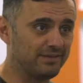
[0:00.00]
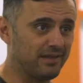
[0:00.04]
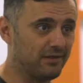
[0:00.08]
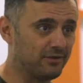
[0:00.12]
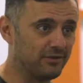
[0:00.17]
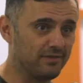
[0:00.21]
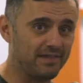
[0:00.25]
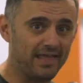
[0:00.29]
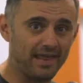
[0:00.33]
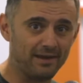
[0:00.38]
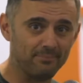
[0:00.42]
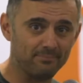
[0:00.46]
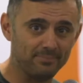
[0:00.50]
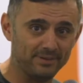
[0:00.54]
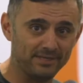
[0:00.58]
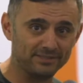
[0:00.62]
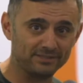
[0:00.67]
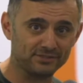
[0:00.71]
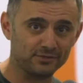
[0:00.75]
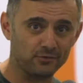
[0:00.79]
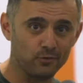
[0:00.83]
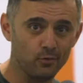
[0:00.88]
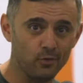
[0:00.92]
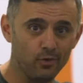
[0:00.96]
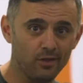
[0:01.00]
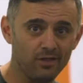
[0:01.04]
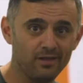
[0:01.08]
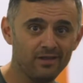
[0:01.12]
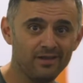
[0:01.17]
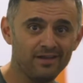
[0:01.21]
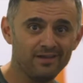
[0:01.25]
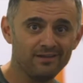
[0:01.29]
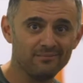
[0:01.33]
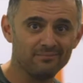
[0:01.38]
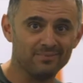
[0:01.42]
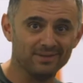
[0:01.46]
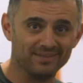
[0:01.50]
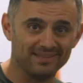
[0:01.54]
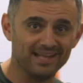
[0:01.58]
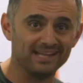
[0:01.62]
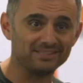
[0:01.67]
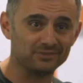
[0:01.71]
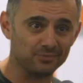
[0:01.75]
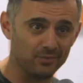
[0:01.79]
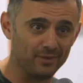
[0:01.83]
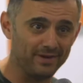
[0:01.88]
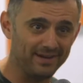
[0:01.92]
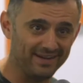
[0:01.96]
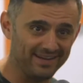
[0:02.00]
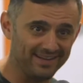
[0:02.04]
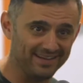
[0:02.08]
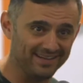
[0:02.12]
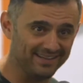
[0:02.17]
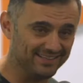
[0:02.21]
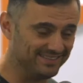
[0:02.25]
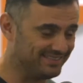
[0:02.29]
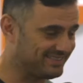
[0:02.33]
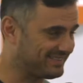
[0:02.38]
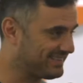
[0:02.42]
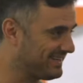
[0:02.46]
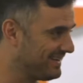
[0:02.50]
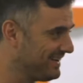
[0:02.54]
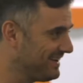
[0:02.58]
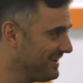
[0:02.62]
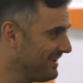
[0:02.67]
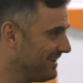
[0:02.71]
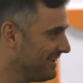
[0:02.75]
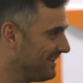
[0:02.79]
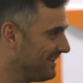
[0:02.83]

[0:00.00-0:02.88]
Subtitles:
tell you that at B school, but that's what it is.